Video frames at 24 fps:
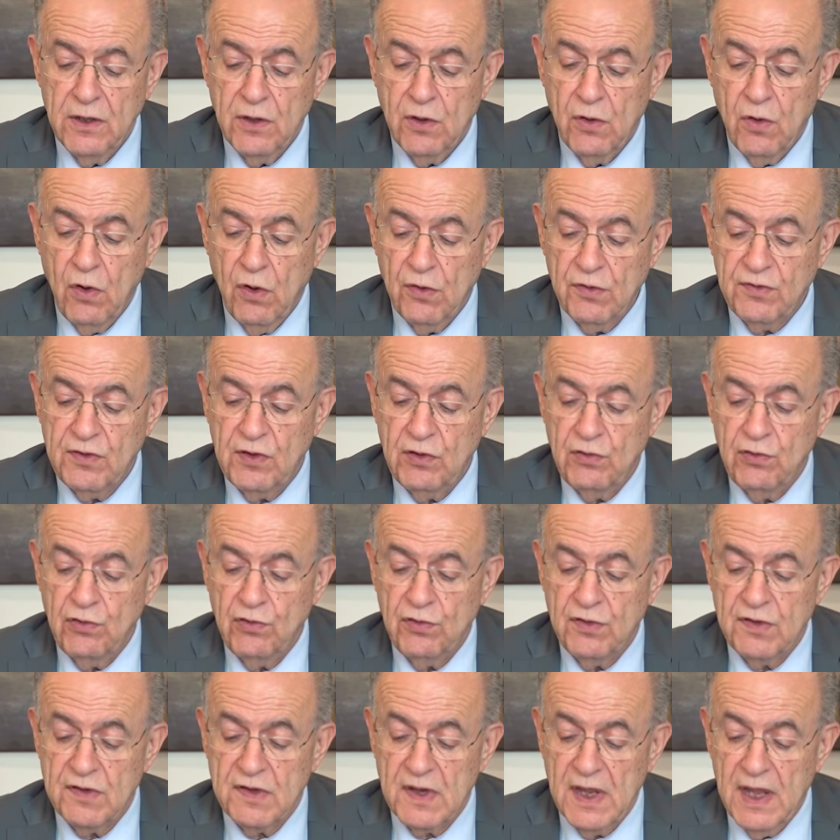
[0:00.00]

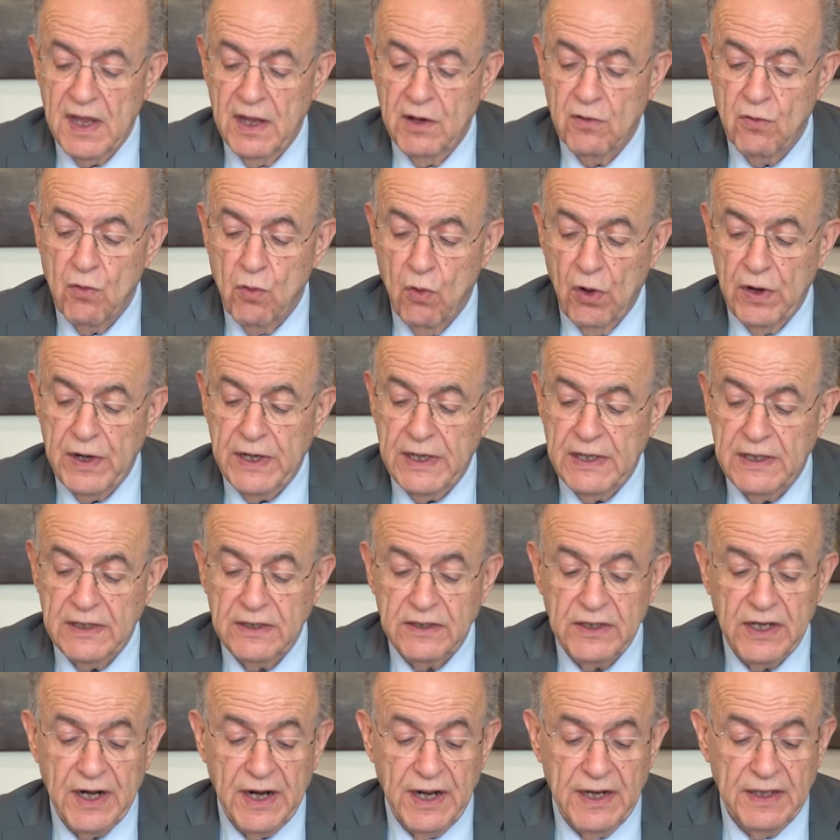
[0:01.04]
constitutes a
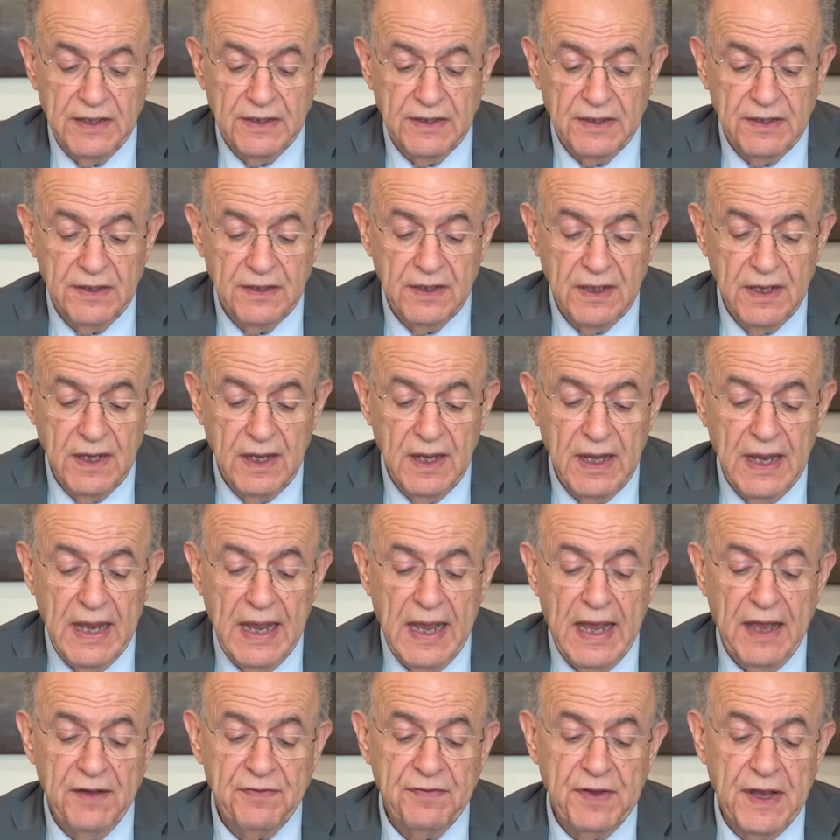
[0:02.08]
worrying trend
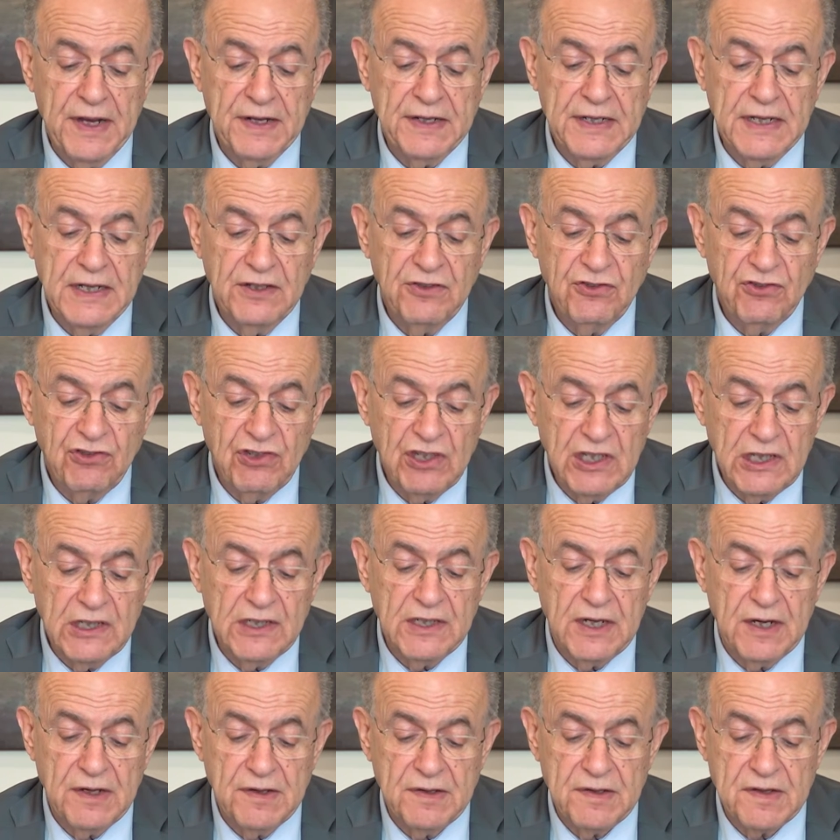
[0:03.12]
affecting
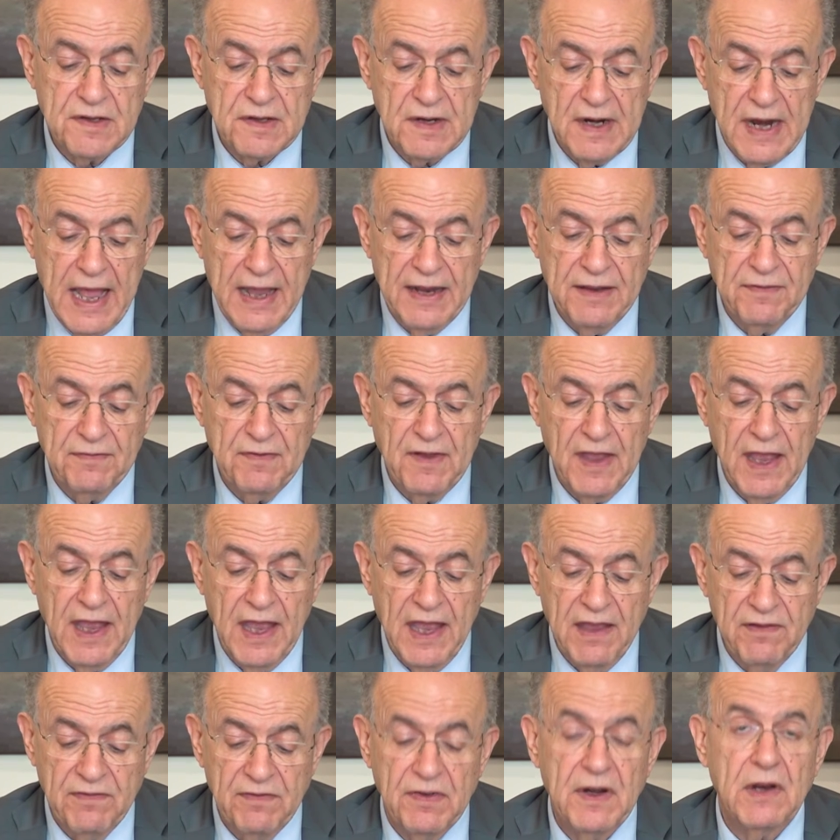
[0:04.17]
children's life
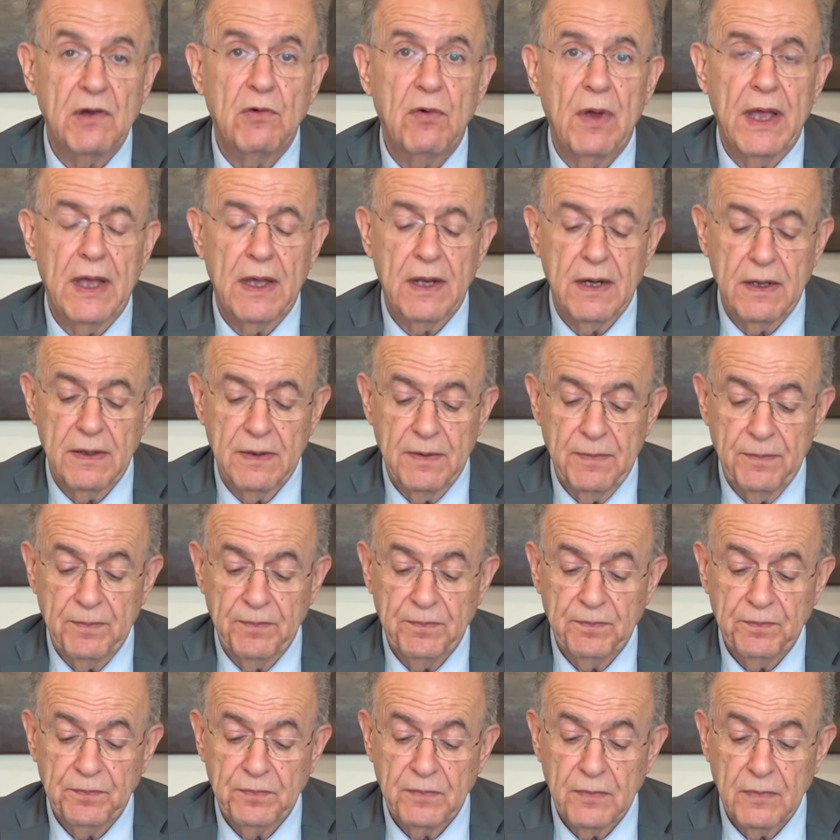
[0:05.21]
everywhere
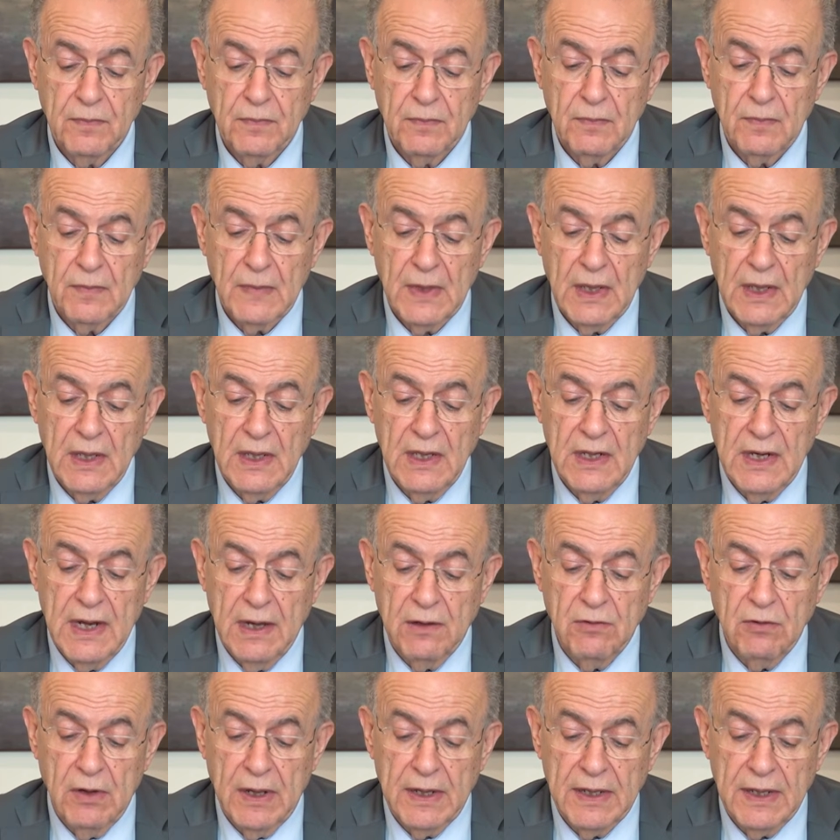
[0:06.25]
in
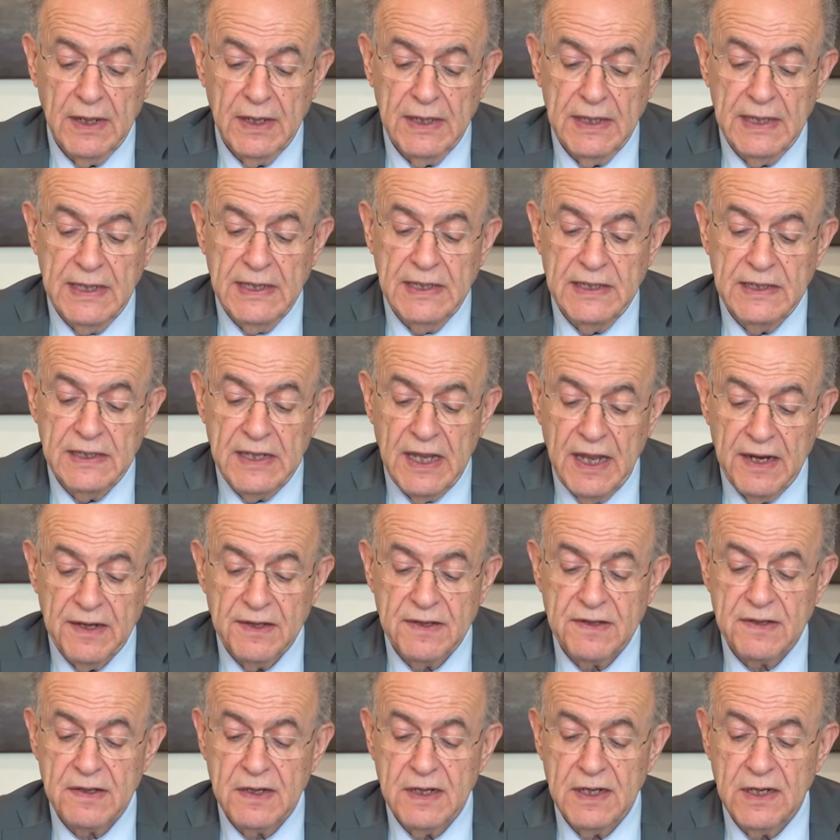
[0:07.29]
our
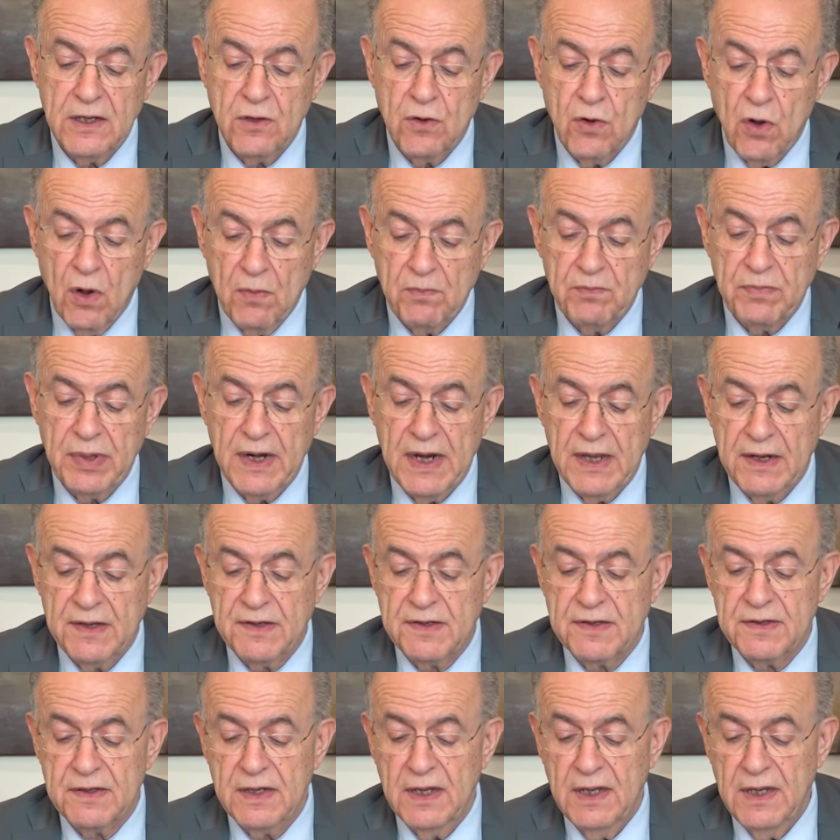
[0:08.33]
intensely
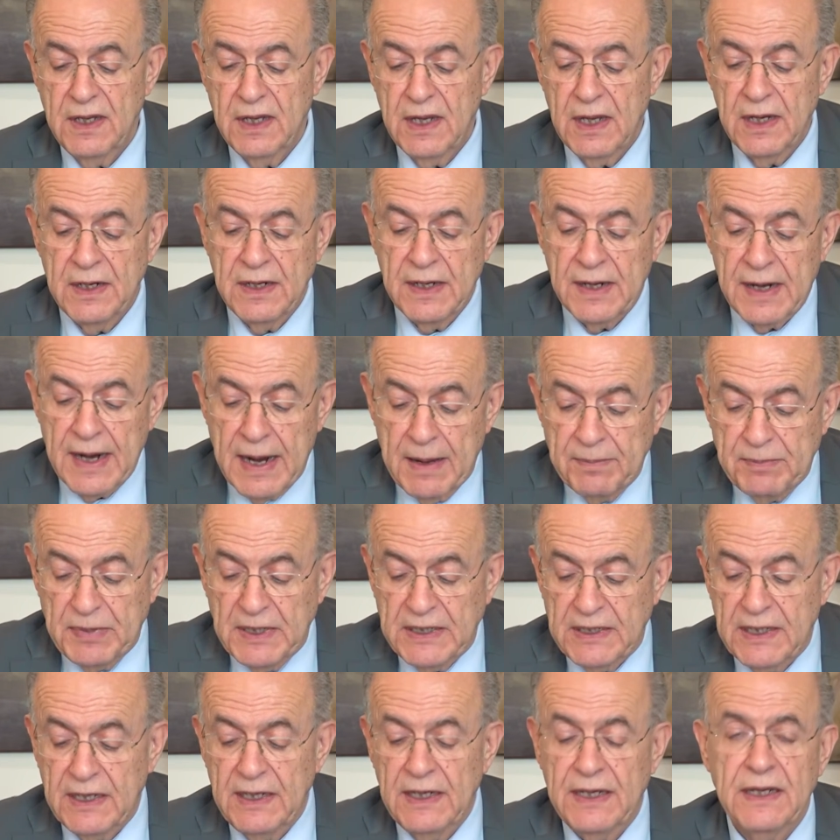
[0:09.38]
complex and
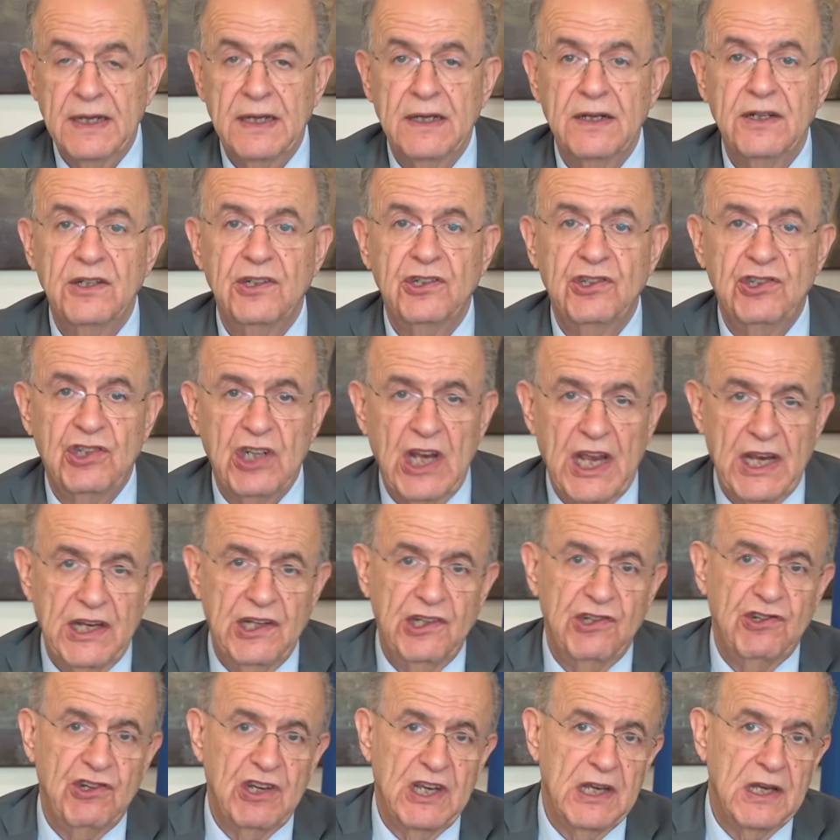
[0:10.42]
rapidly
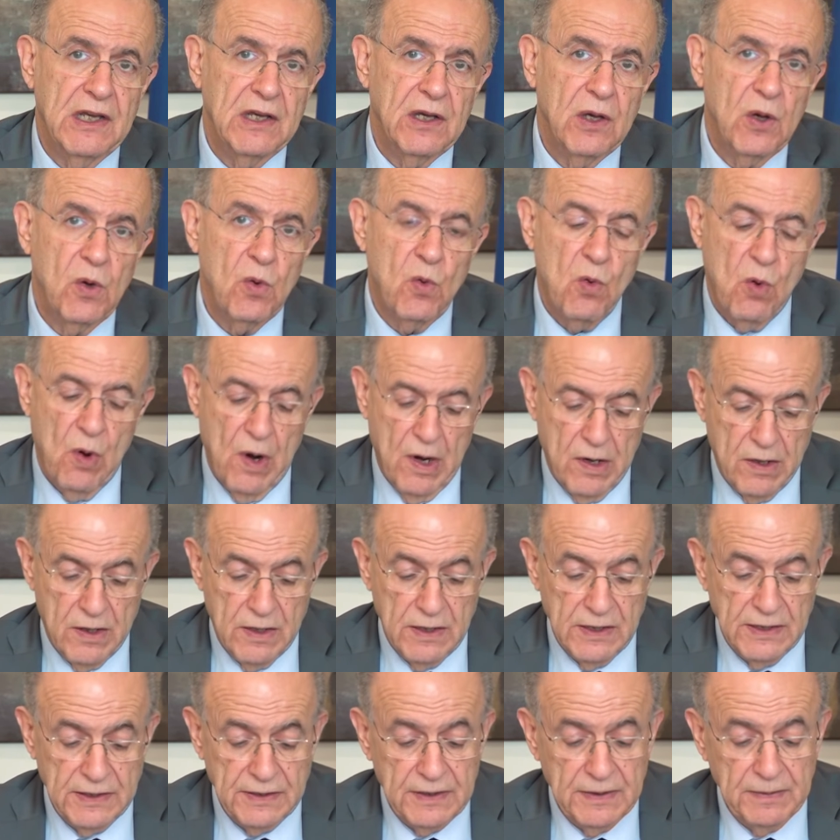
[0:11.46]
changing
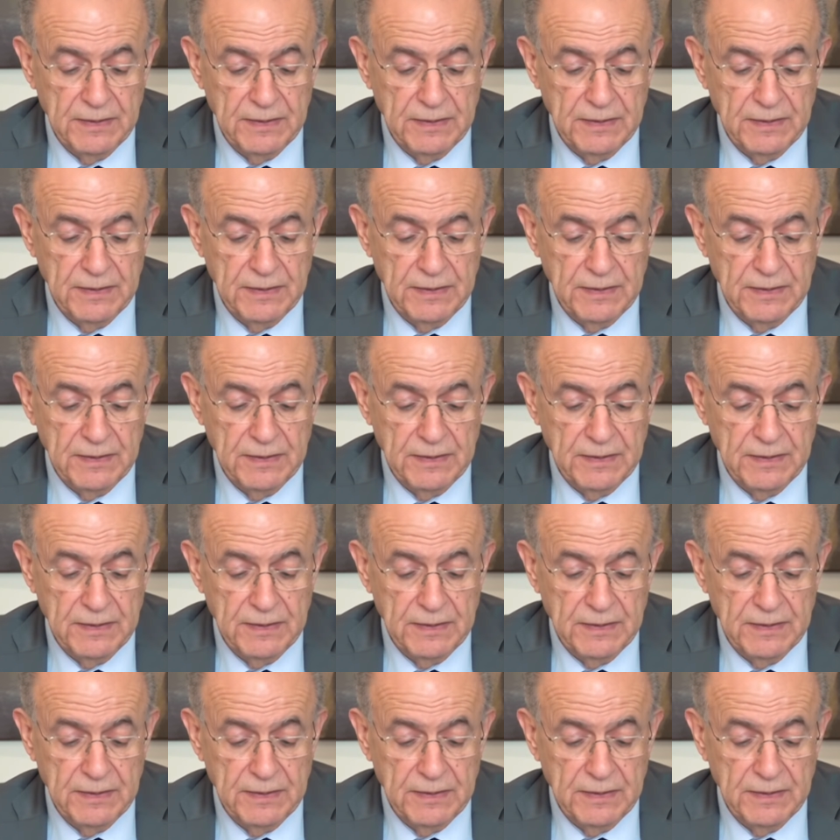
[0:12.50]
world.